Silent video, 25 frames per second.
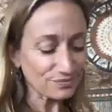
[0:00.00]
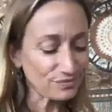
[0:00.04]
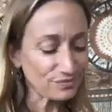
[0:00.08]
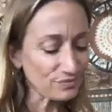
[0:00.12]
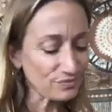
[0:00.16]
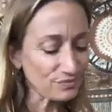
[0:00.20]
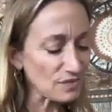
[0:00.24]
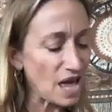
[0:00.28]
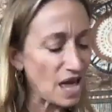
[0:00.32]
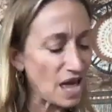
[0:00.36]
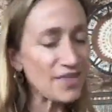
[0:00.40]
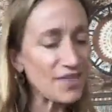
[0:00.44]

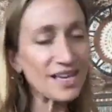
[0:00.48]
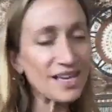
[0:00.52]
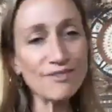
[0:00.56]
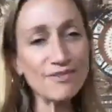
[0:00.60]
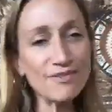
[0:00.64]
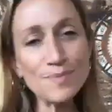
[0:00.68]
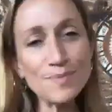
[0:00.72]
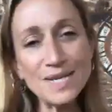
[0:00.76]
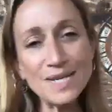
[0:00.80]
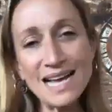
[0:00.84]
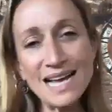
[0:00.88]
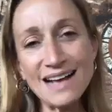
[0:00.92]
I think
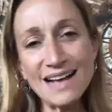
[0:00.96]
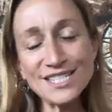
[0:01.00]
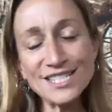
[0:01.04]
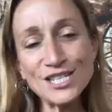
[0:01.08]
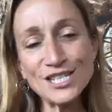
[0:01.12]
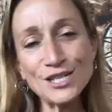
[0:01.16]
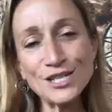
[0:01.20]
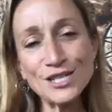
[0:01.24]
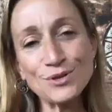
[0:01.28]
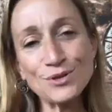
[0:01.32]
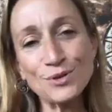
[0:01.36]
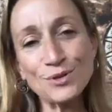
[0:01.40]
everybody has to
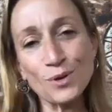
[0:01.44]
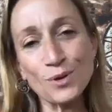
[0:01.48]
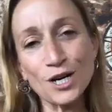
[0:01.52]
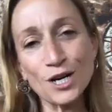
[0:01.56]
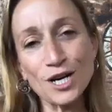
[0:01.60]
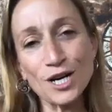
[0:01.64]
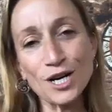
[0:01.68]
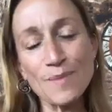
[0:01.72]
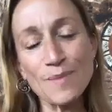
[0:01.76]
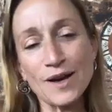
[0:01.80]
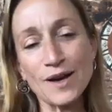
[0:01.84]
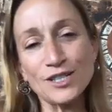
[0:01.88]
do the work
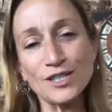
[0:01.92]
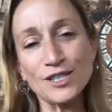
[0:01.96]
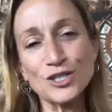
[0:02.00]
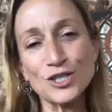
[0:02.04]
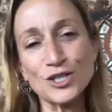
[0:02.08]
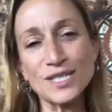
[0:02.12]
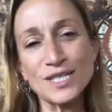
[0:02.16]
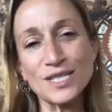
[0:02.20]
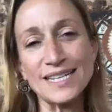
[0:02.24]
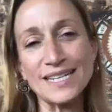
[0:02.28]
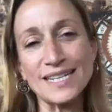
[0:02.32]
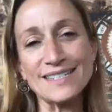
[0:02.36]
about
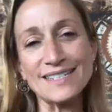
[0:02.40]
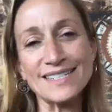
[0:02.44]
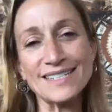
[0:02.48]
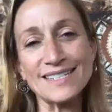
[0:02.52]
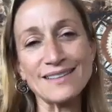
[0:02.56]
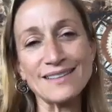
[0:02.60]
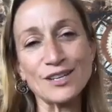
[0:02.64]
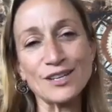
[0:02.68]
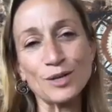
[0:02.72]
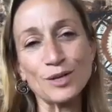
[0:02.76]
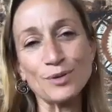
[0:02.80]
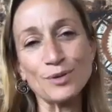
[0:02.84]
understanding
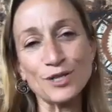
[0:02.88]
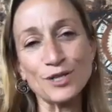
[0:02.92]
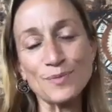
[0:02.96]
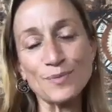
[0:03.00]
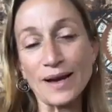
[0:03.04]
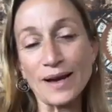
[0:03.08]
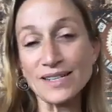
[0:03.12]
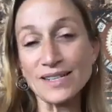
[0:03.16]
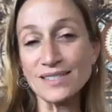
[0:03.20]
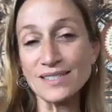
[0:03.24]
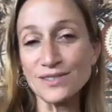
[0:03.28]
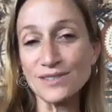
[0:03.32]
their
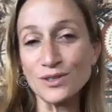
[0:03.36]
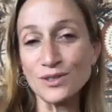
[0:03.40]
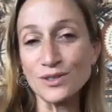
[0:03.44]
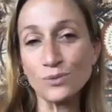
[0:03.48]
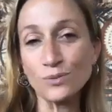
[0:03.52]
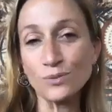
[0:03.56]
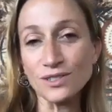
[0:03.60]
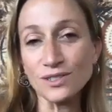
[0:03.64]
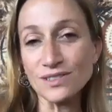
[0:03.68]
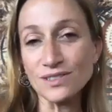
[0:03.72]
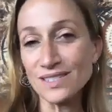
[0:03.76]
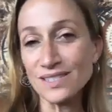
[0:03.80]
perspective in the
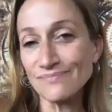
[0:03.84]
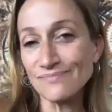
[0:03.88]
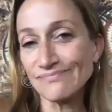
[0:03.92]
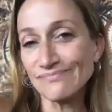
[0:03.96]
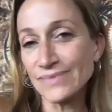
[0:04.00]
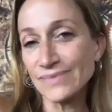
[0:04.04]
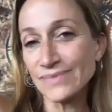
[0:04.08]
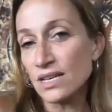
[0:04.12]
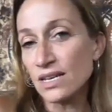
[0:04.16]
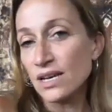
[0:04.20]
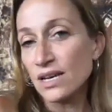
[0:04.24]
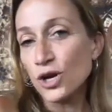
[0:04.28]
world.
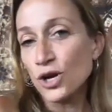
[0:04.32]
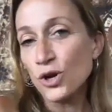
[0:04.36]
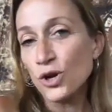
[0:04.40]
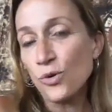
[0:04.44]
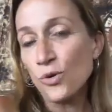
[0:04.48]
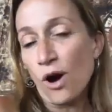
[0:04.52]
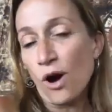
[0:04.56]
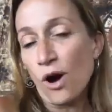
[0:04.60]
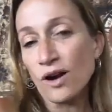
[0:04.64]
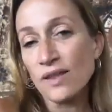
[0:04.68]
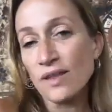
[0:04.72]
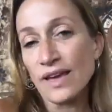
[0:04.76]

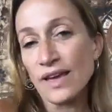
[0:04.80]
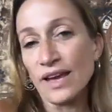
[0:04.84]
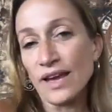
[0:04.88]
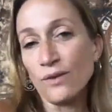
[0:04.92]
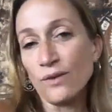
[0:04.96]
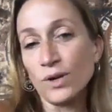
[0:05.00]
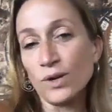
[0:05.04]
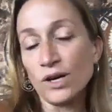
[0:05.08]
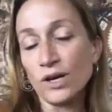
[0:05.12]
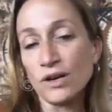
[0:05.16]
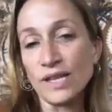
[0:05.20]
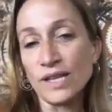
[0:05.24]
Who are they?
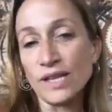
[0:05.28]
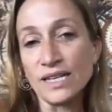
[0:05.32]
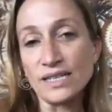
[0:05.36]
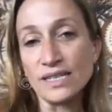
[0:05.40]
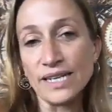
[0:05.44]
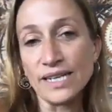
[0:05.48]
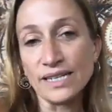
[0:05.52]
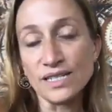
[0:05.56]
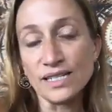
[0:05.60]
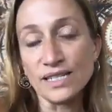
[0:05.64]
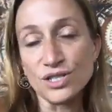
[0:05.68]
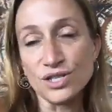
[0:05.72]
What are they
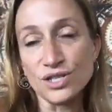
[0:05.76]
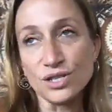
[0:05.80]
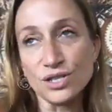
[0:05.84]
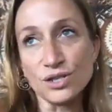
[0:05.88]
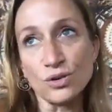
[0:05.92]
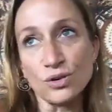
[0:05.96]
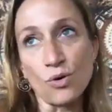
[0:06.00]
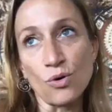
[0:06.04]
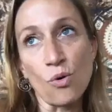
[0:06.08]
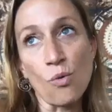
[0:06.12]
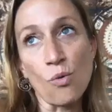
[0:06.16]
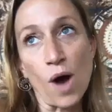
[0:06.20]
connected
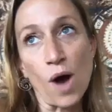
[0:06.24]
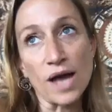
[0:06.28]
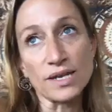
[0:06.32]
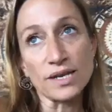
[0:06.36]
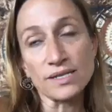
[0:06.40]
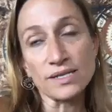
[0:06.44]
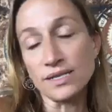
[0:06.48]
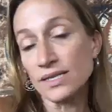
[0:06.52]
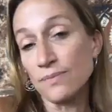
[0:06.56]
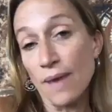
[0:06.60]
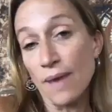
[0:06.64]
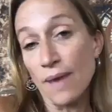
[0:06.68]
to? Why does
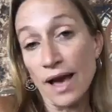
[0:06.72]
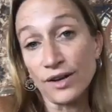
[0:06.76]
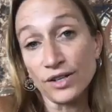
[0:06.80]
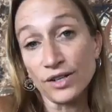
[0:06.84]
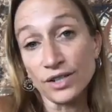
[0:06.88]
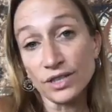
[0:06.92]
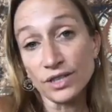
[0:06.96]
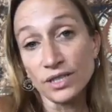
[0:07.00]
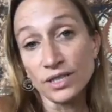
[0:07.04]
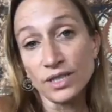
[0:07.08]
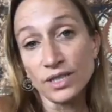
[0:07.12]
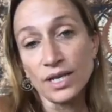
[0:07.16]
this
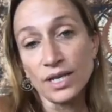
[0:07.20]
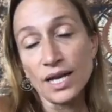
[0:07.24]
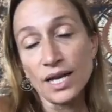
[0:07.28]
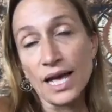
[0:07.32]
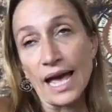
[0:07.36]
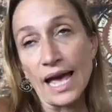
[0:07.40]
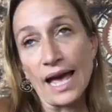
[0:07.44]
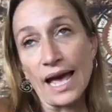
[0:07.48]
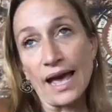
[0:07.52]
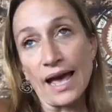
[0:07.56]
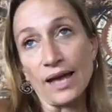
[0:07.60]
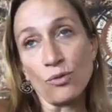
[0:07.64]
matter?
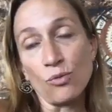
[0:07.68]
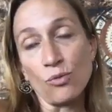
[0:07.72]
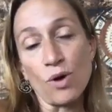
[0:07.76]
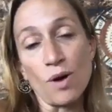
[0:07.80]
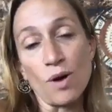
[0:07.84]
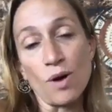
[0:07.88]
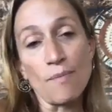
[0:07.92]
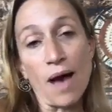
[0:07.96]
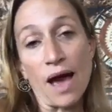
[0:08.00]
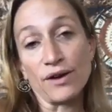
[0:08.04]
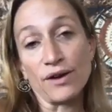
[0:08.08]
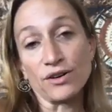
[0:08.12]
And
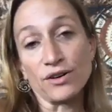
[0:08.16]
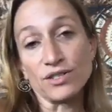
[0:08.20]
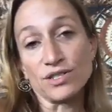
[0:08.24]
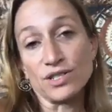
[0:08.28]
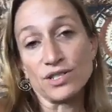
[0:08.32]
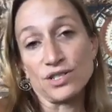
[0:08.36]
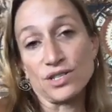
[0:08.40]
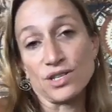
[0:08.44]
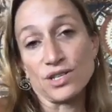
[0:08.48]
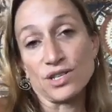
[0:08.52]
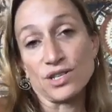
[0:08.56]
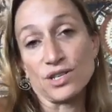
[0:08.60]
what matters
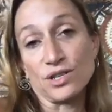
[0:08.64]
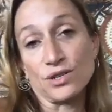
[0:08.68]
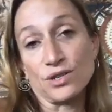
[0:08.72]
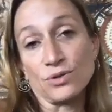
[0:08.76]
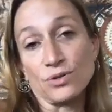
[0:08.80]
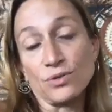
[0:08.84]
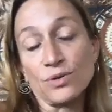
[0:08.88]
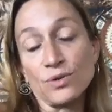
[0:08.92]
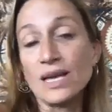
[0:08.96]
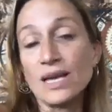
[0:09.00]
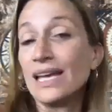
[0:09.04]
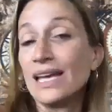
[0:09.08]
to you?
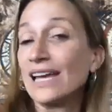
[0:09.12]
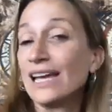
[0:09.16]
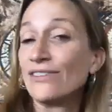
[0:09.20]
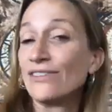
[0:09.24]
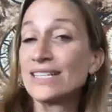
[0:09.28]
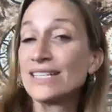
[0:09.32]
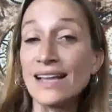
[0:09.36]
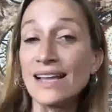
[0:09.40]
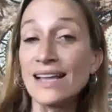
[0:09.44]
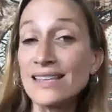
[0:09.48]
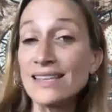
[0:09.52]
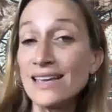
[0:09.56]
If it's
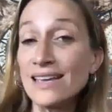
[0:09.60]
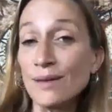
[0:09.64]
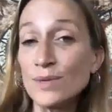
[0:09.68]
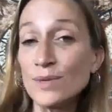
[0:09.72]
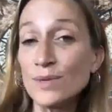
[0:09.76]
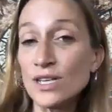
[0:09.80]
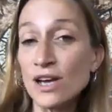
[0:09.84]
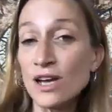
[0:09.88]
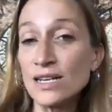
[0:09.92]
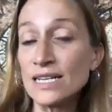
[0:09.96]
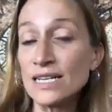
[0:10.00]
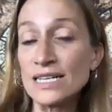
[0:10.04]
not the
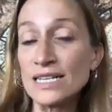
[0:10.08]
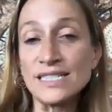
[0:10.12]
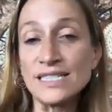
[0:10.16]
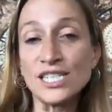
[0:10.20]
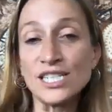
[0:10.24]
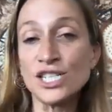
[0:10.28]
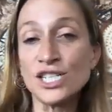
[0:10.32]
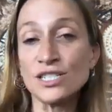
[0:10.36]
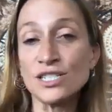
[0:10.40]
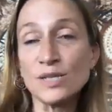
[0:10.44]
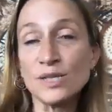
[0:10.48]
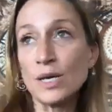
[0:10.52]
Amazon and
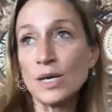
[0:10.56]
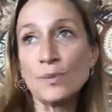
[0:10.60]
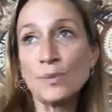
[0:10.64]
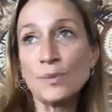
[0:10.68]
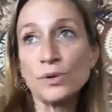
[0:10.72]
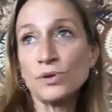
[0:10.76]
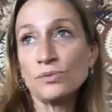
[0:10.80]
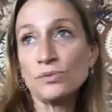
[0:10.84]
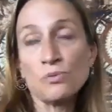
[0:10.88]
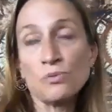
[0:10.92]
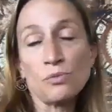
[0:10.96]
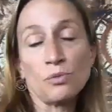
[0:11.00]
Indigenous
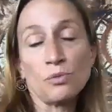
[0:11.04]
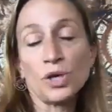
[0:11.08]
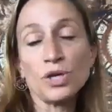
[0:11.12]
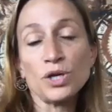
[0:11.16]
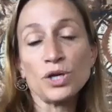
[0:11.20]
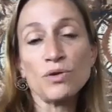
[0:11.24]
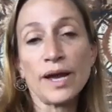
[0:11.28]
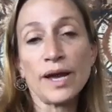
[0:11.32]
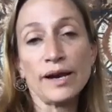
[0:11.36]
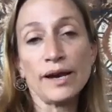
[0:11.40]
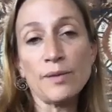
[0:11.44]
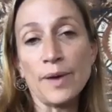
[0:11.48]
people, what do
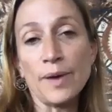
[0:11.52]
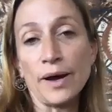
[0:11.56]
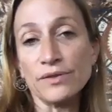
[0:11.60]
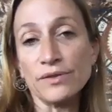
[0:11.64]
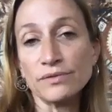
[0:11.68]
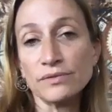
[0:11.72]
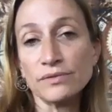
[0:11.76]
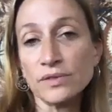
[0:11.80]
you care about?